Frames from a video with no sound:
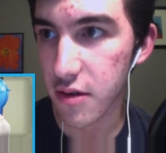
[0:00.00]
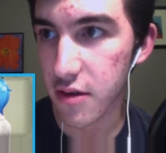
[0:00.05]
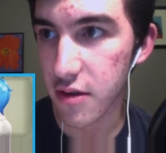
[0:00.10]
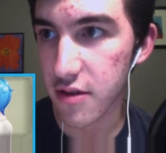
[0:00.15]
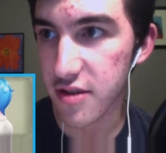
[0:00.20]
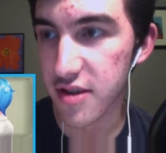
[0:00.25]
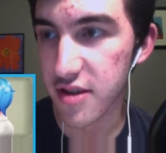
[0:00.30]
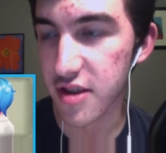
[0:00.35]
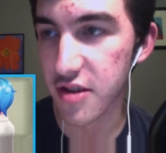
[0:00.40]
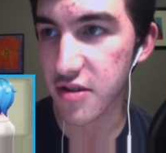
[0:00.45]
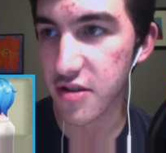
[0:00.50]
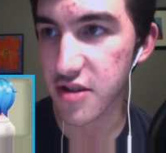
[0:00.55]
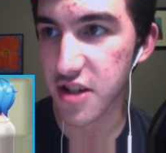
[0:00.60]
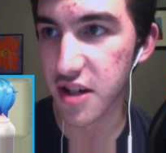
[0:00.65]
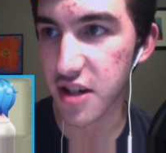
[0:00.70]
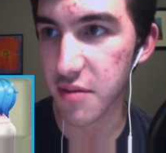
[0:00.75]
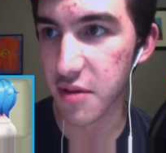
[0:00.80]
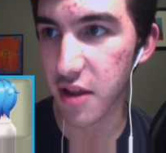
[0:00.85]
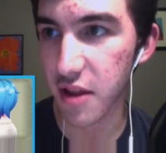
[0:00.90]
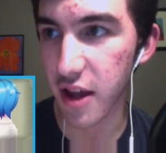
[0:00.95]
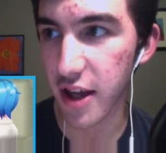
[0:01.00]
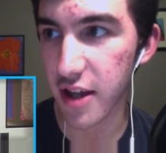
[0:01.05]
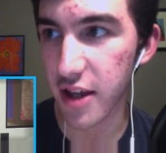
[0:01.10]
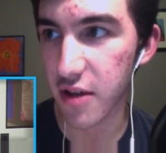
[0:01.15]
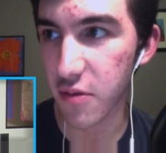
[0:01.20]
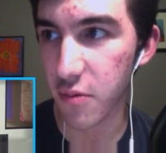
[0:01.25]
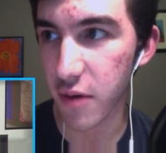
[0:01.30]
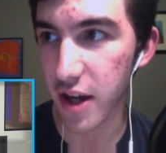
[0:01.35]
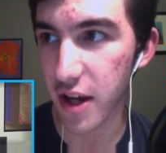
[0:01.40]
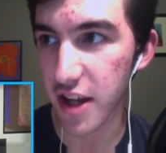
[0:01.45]
So then there's gonna be
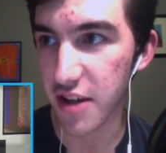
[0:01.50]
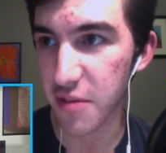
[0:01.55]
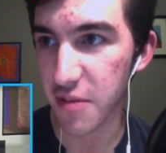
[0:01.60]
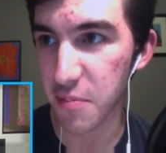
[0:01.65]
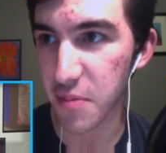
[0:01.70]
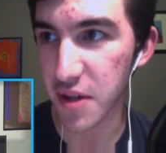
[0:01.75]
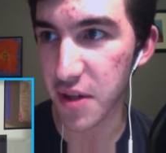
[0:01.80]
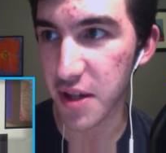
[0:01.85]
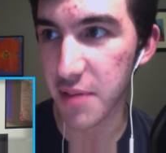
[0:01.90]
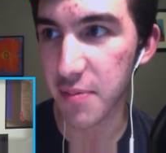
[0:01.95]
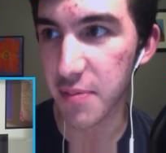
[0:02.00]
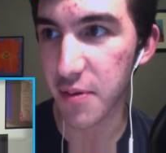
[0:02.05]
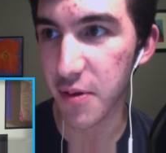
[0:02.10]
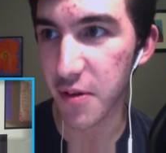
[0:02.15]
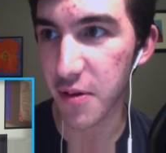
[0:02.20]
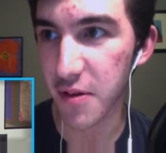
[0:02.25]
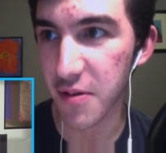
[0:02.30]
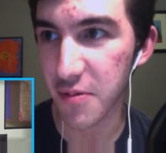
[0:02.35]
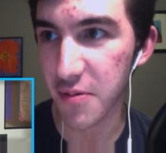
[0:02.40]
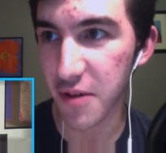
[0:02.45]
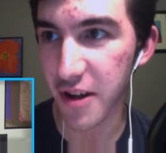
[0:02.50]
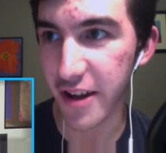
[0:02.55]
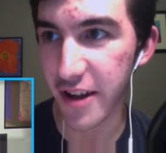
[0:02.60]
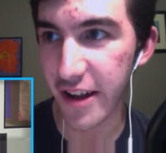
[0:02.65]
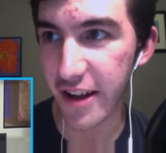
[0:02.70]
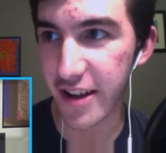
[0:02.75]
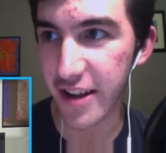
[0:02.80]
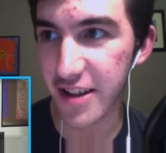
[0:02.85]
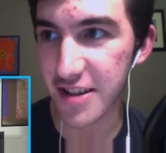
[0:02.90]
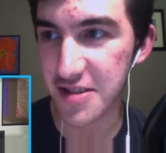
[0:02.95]
like random people,
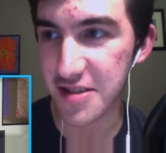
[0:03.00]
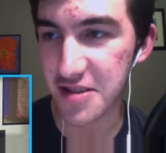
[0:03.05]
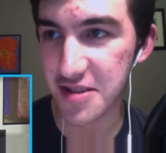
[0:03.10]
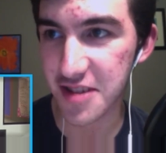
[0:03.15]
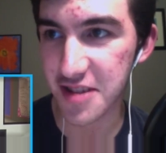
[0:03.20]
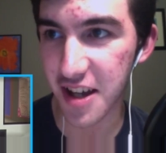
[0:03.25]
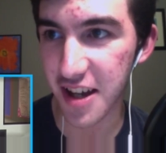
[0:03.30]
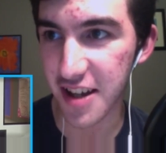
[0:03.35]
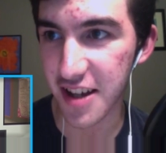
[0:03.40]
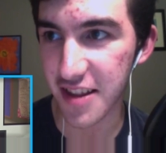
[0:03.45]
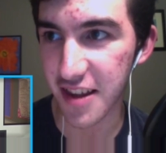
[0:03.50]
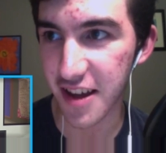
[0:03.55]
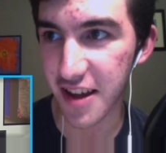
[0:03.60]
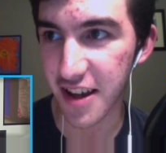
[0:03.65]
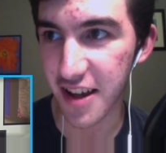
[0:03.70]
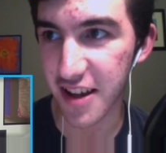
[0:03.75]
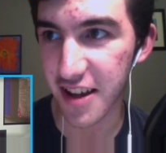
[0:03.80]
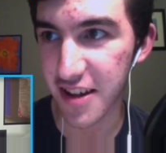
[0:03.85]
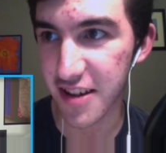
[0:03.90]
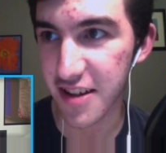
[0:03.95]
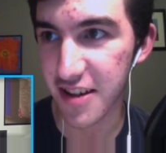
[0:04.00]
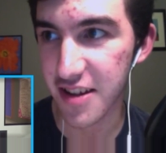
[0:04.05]
right? Because it's online.